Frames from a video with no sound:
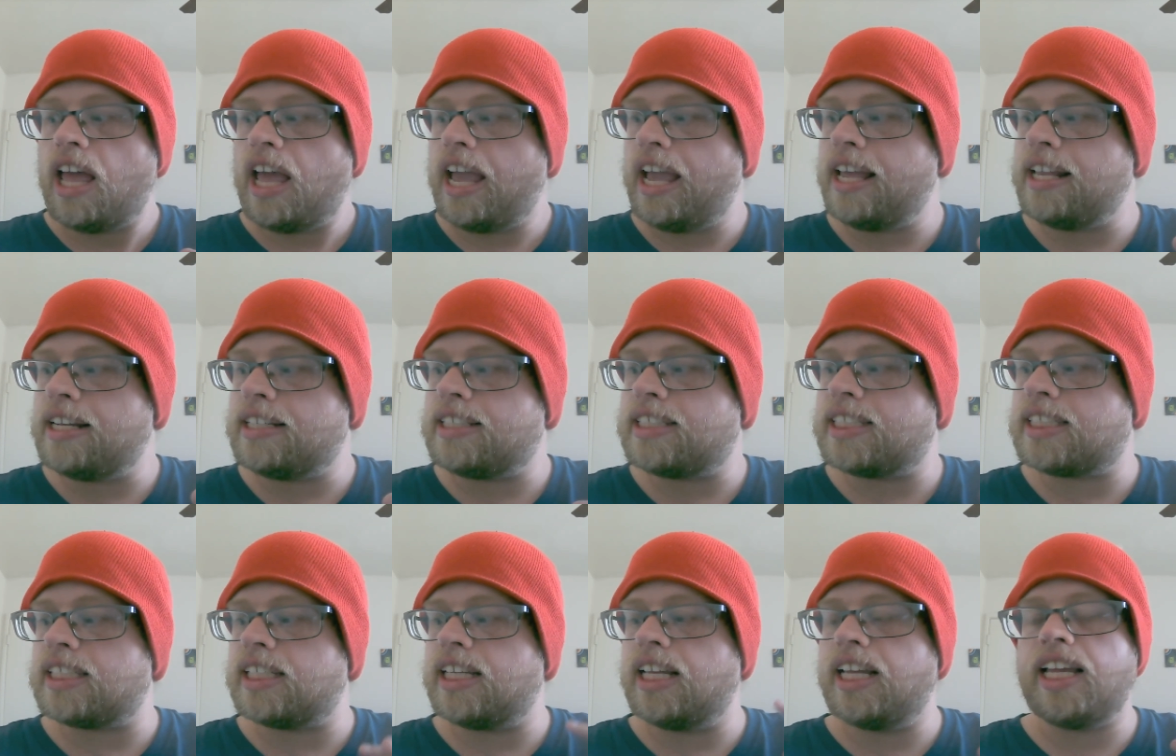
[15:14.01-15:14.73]

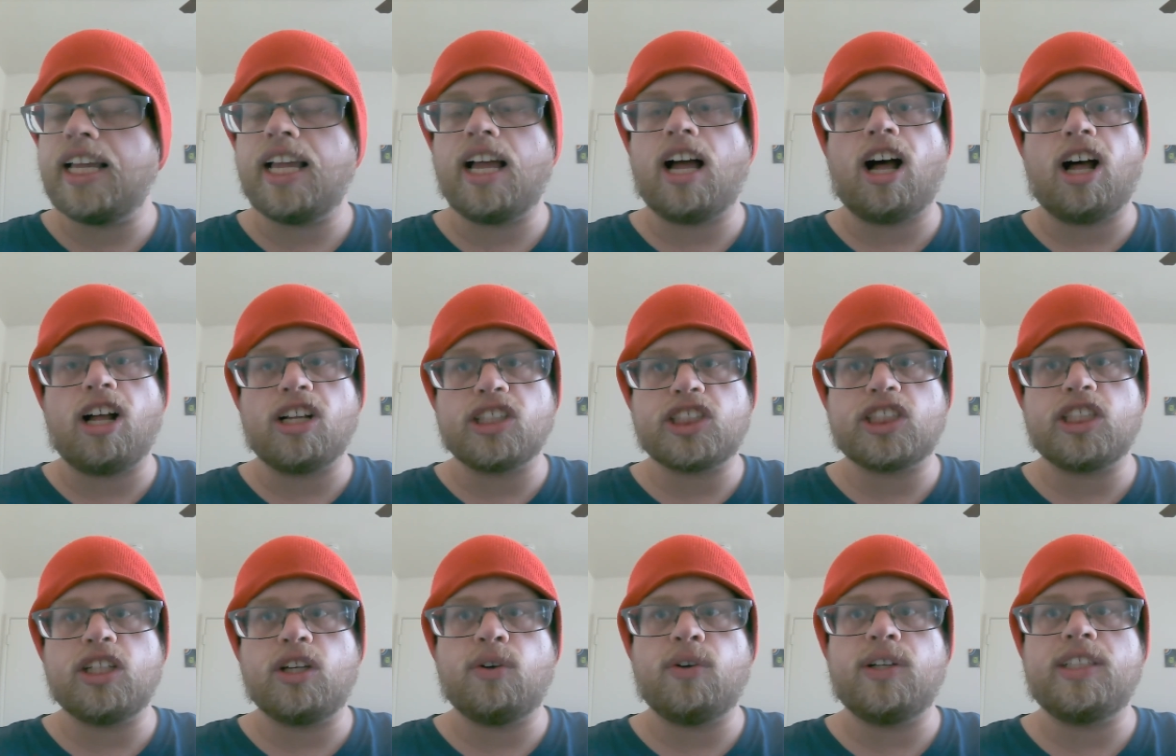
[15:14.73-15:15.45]
It's
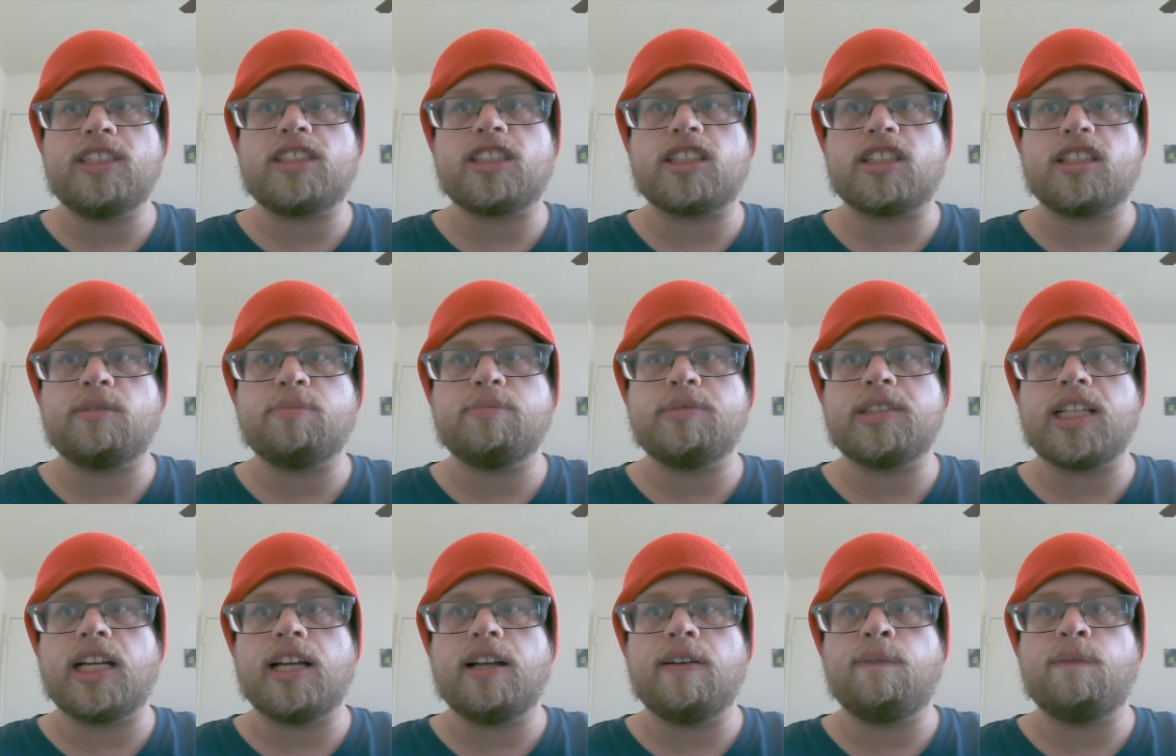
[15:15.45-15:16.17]
also in
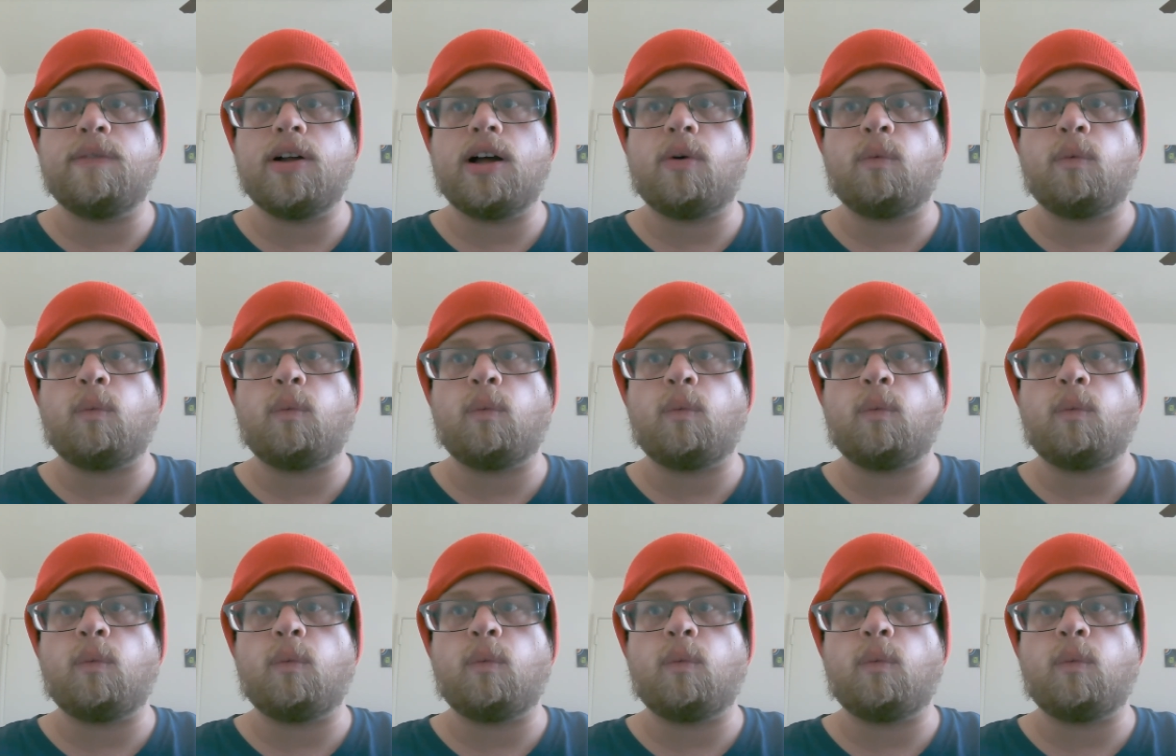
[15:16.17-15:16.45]
terms of